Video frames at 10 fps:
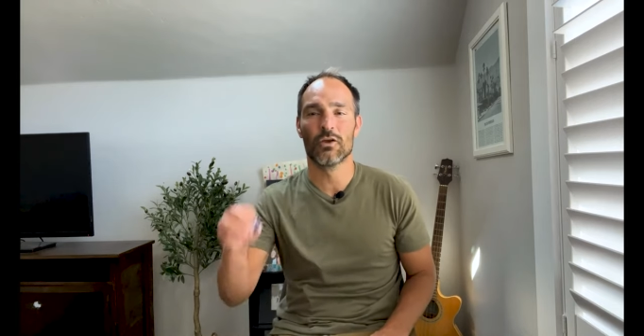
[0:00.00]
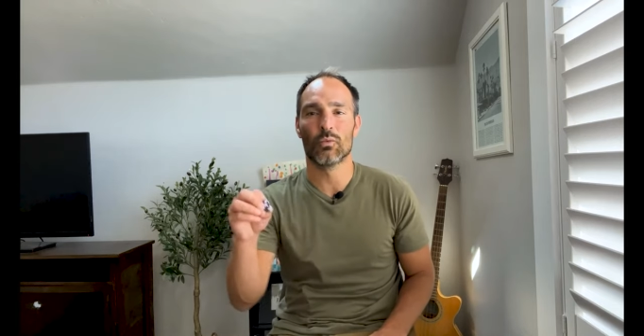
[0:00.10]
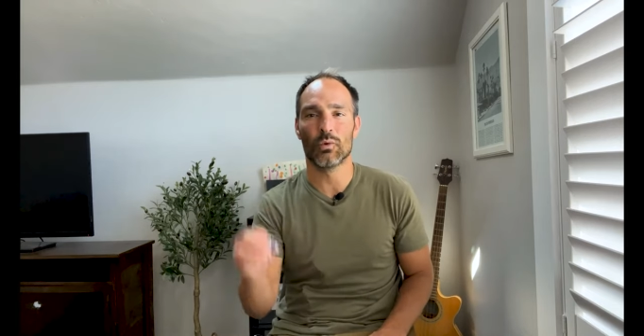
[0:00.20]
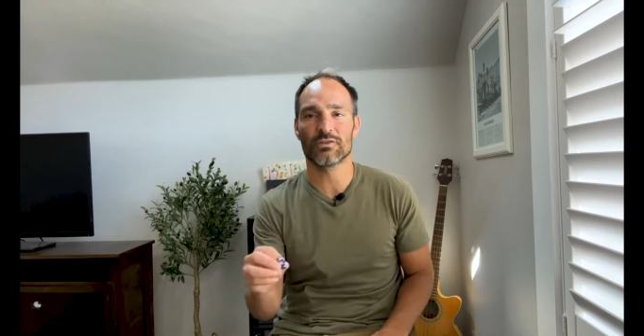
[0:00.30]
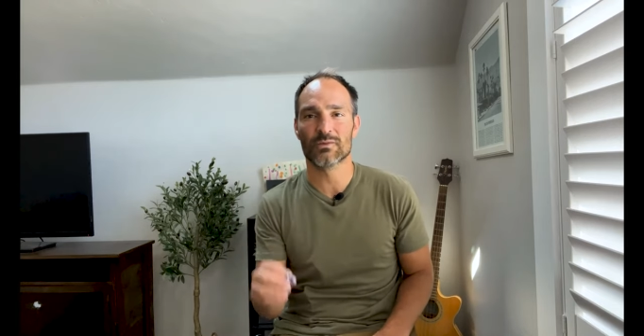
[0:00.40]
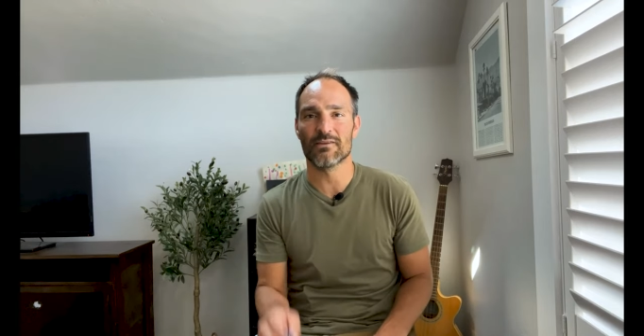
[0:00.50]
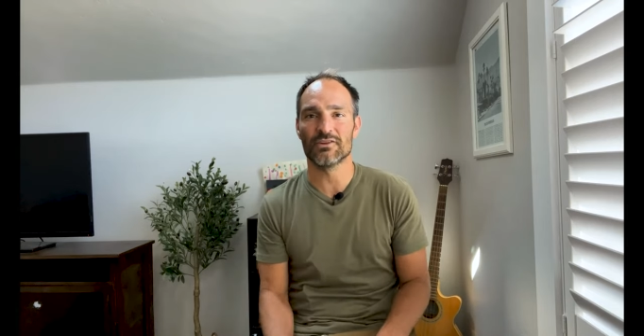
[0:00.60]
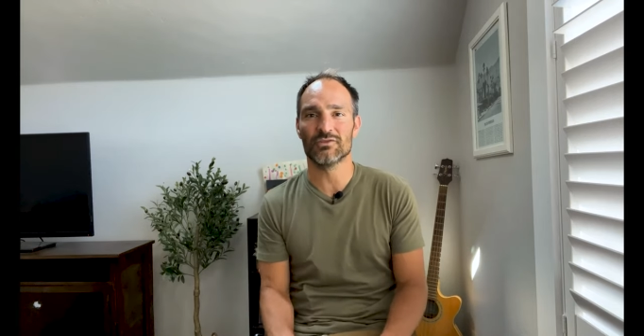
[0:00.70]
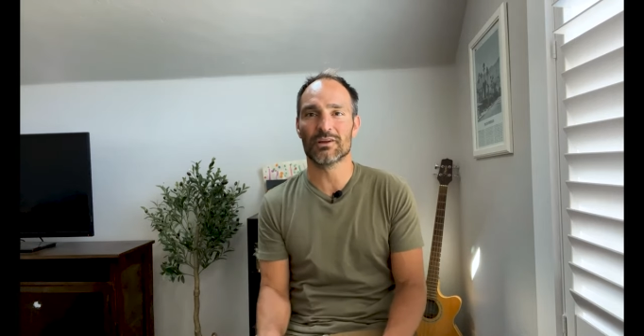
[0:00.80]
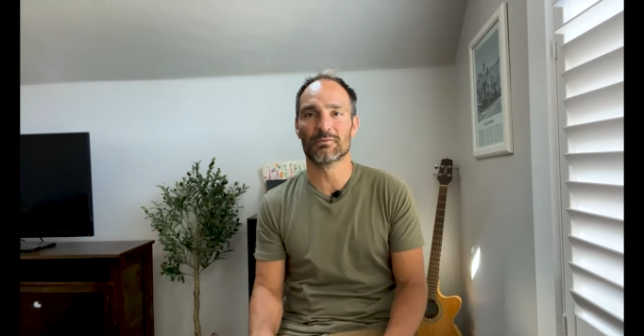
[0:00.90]
with
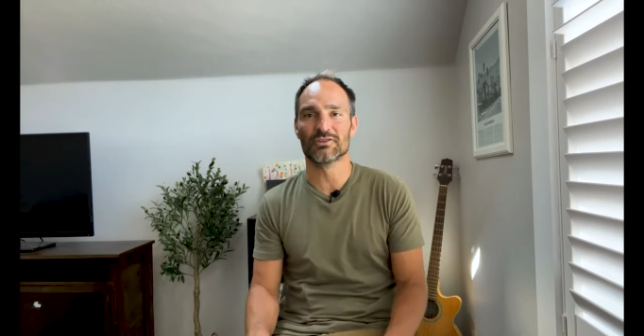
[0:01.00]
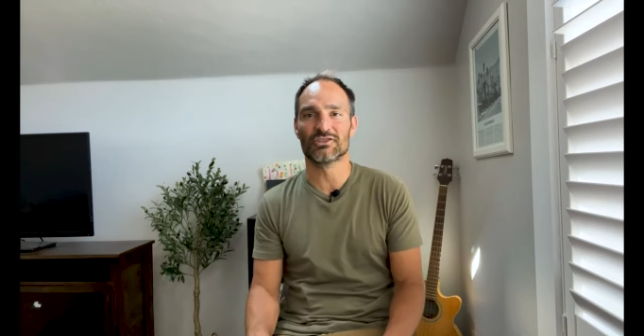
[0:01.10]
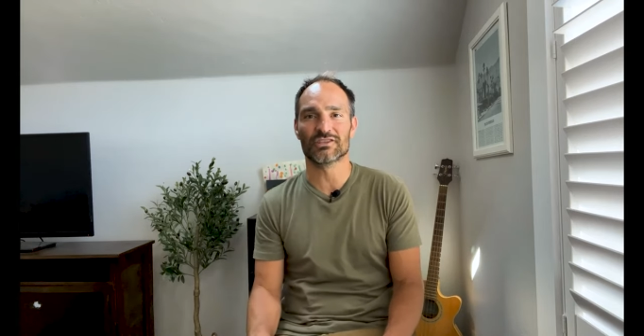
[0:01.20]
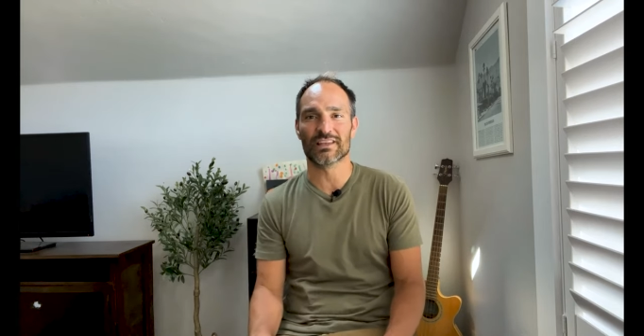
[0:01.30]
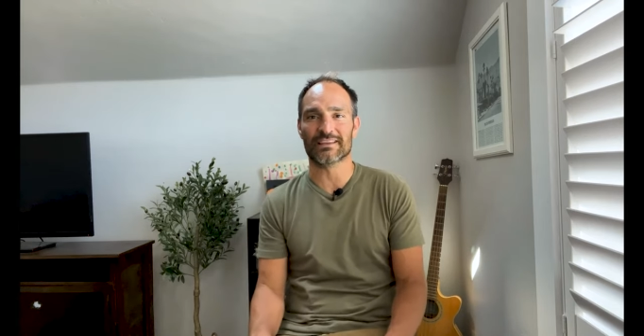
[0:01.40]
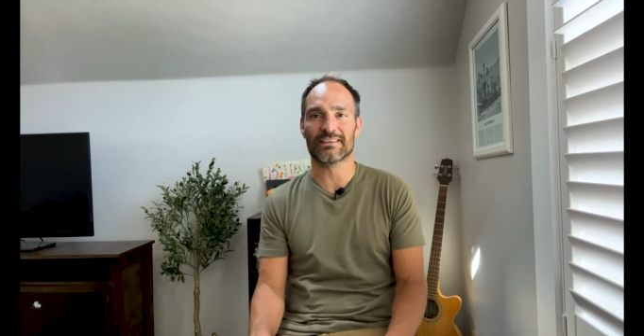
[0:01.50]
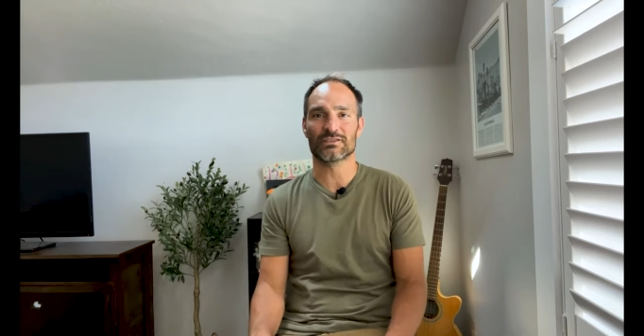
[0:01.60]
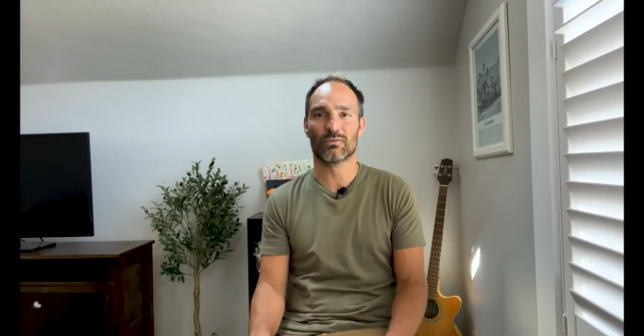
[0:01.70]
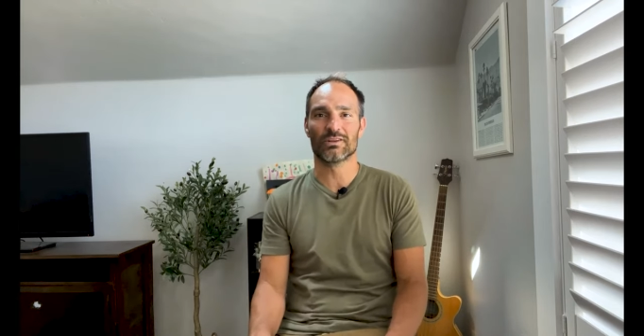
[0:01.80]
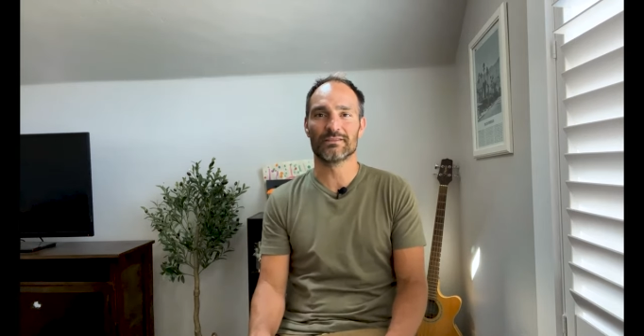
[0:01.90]
revenue numbers just like this one.